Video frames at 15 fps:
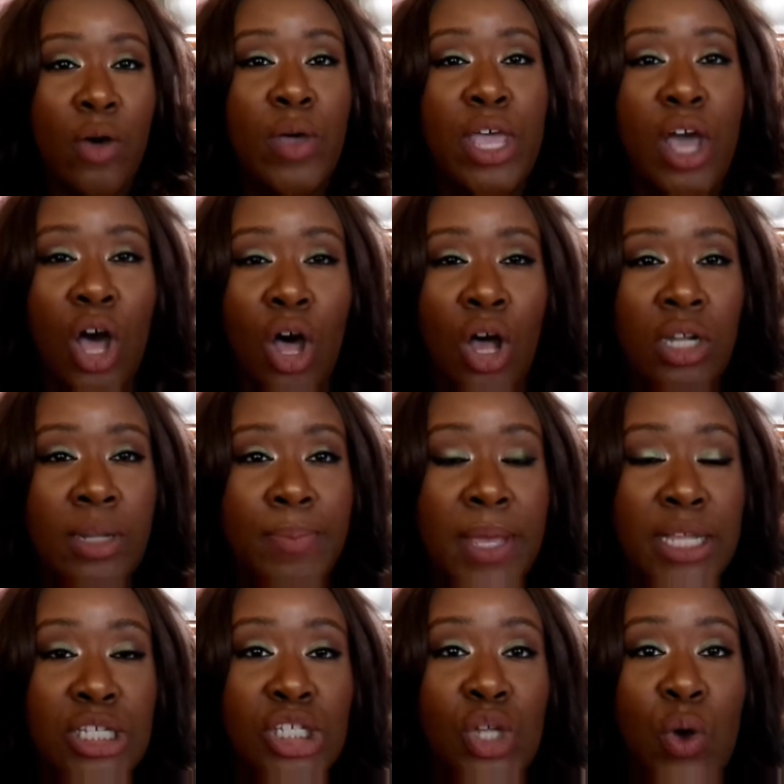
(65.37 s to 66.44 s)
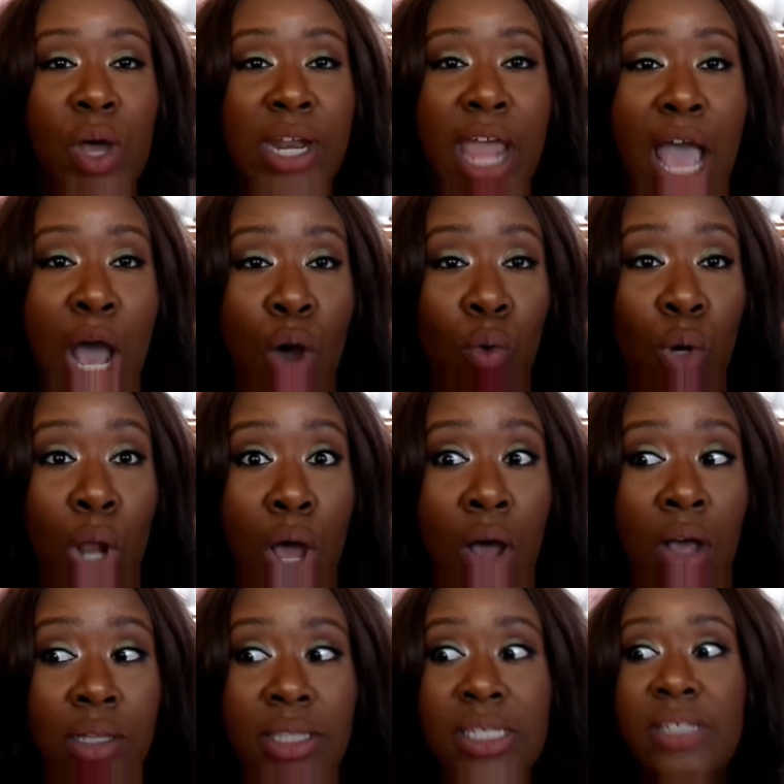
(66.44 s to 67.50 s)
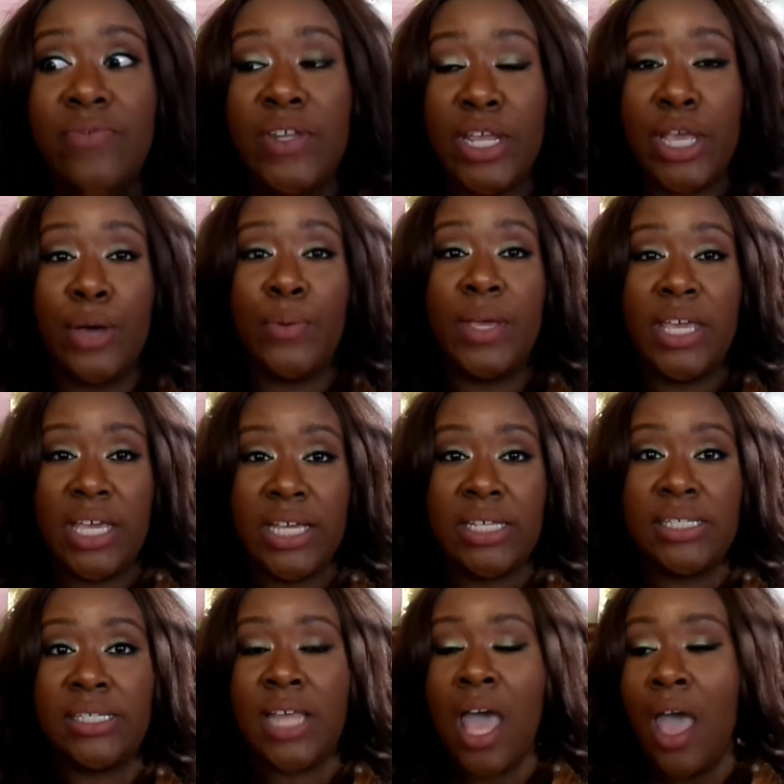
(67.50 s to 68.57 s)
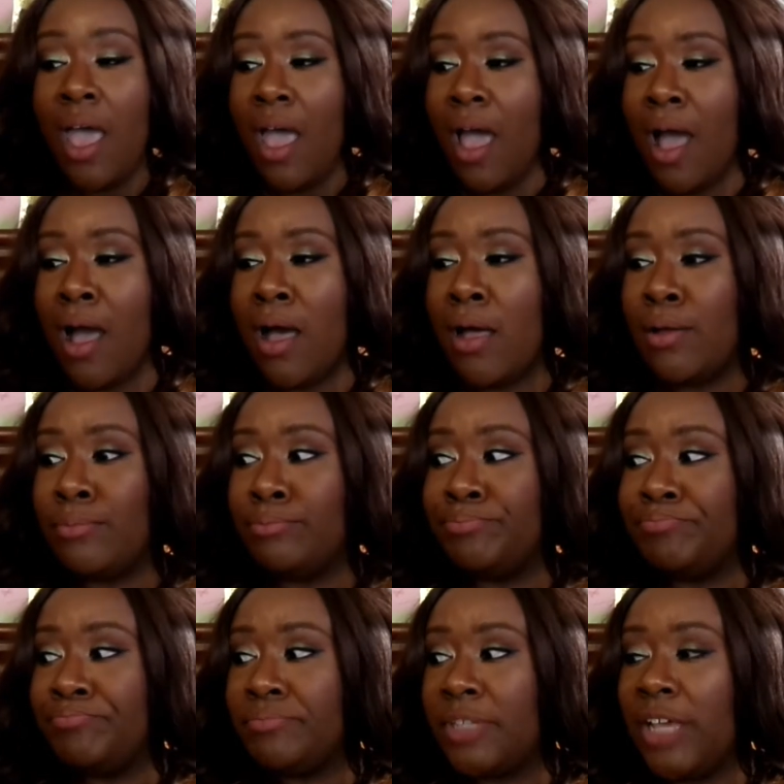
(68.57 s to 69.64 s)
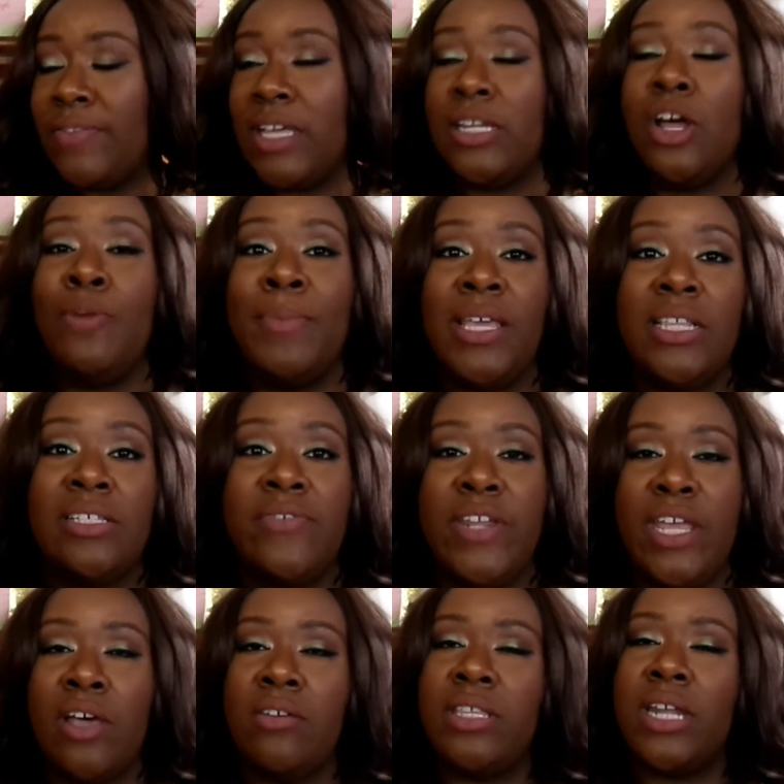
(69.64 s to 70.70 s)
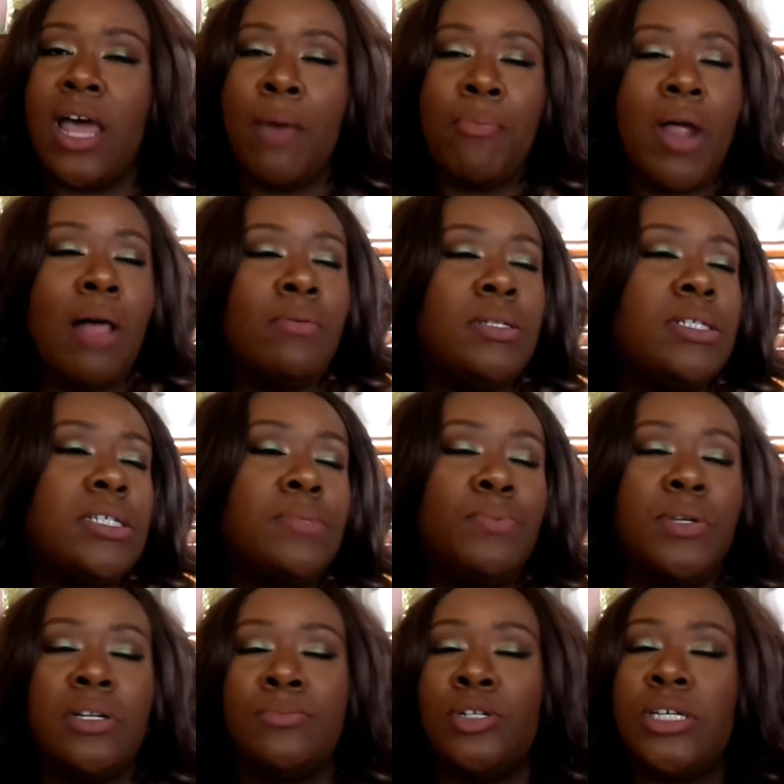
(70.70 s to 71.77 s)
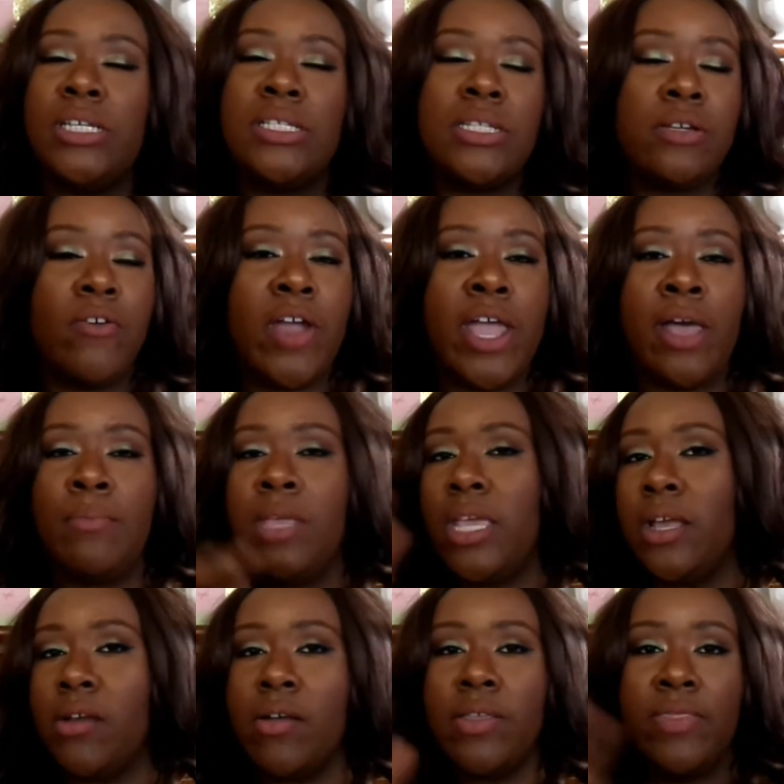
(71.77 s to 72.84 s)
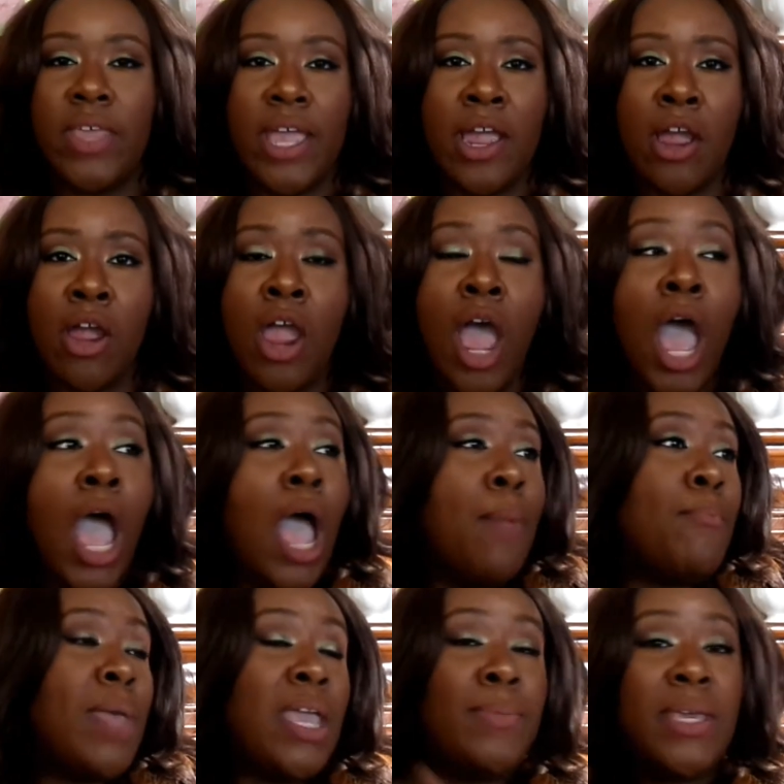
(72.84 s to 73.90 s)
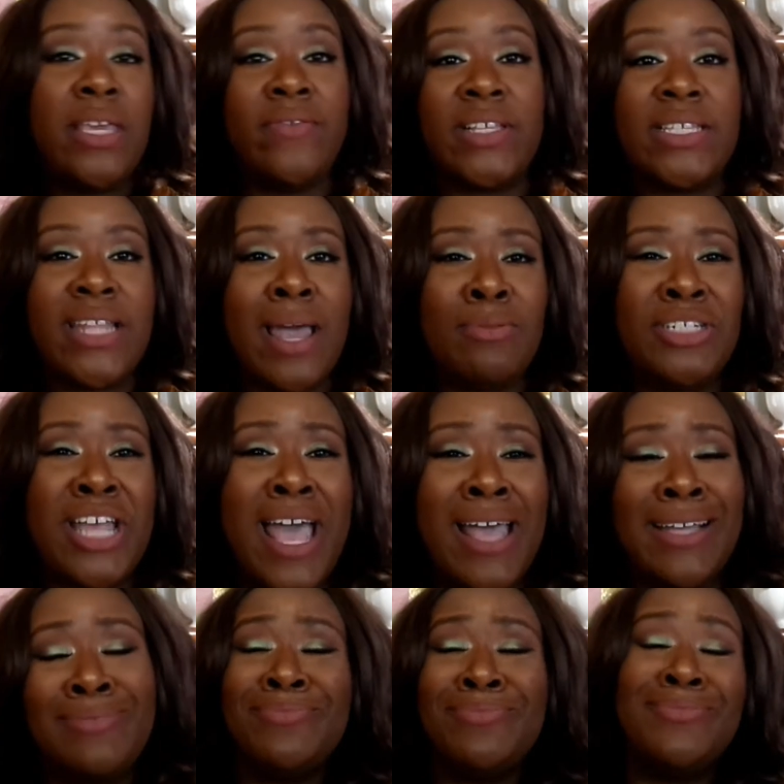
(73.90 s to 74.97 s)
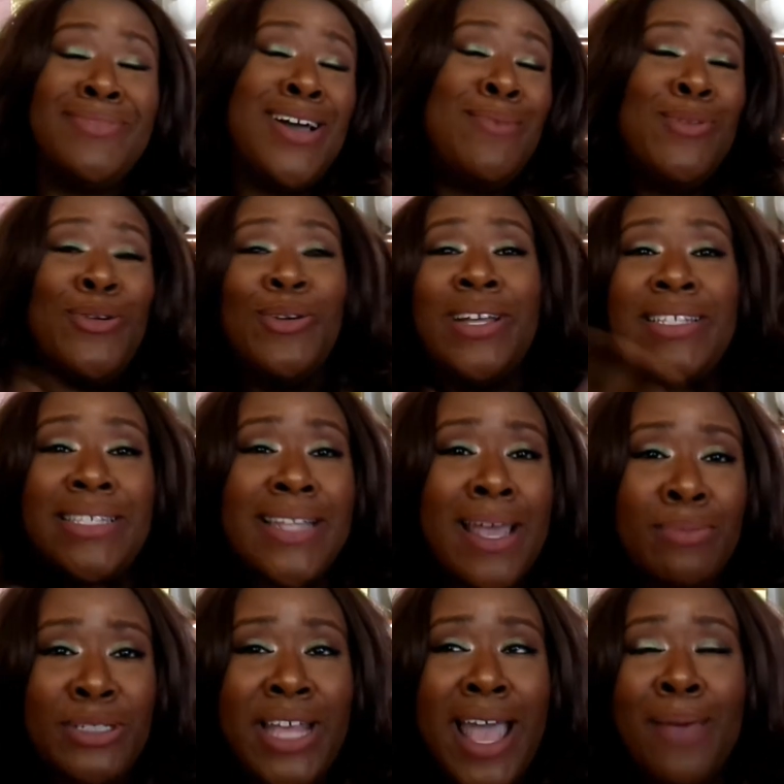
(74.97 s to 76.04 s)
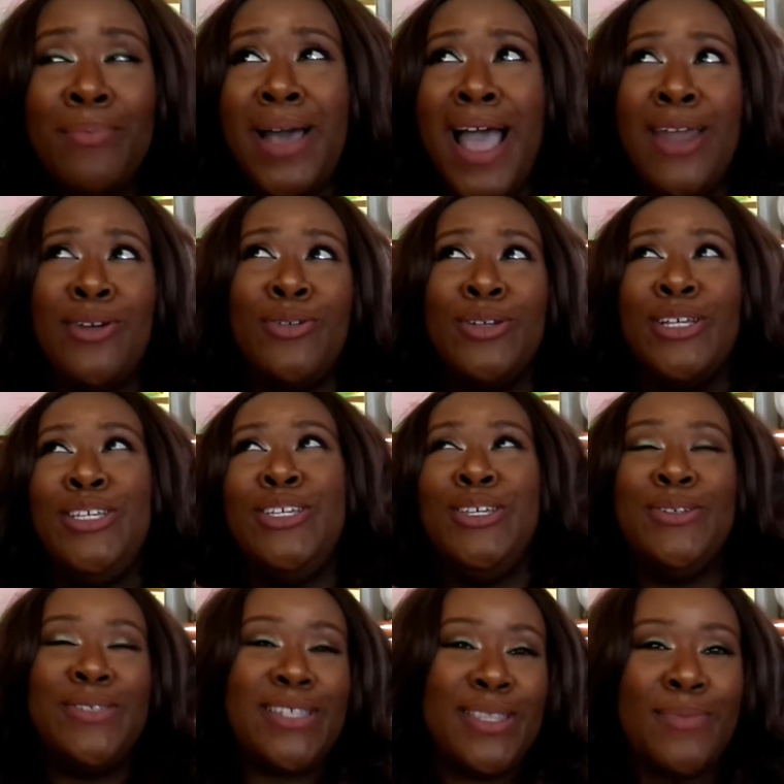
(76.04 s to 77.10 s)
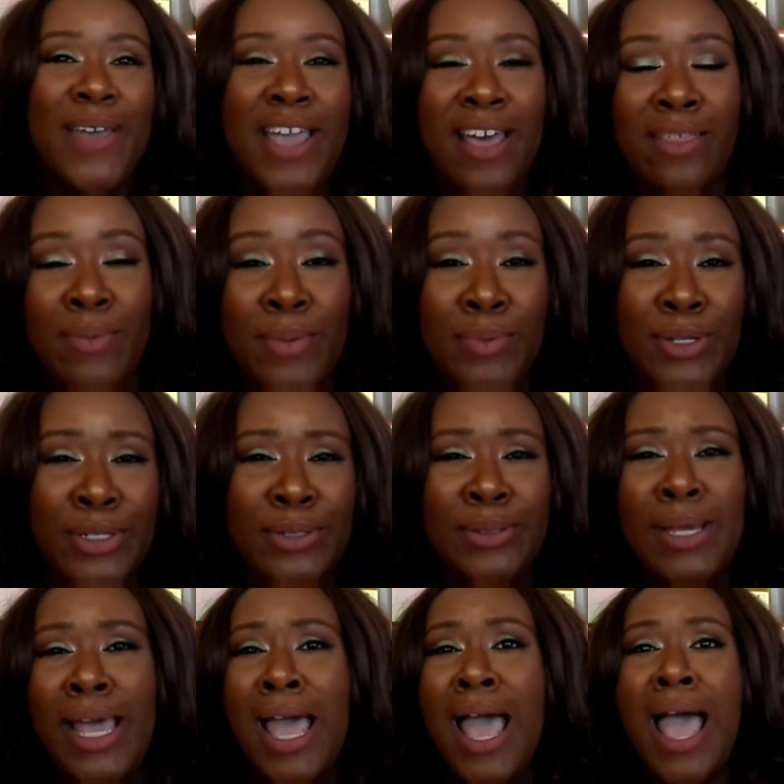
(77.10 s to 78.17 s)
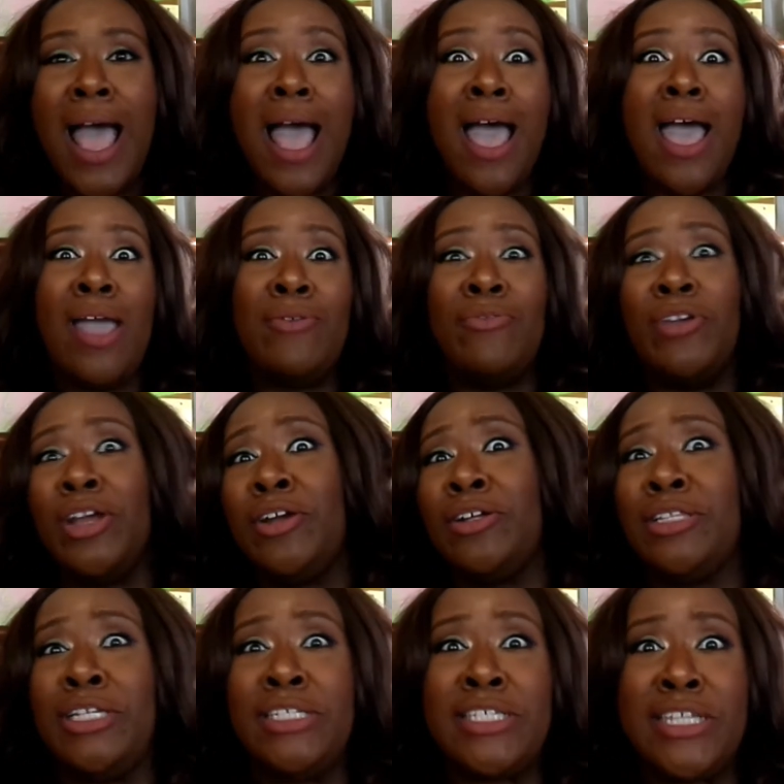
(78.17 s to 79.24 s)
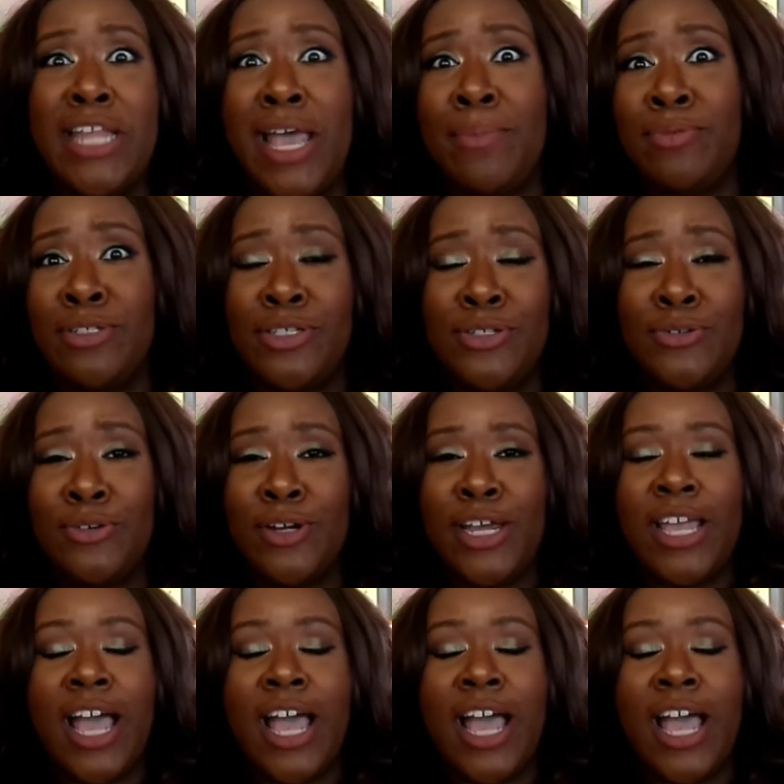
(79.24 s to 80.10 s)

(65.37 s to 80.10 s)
It all depends on how long this video is. If they don't make this video, then I'll probably just put them on Instagram here and there, maybe even Snapchat. I'm on Snapchat, but I don't use it the way other people do. I rarely snap a story.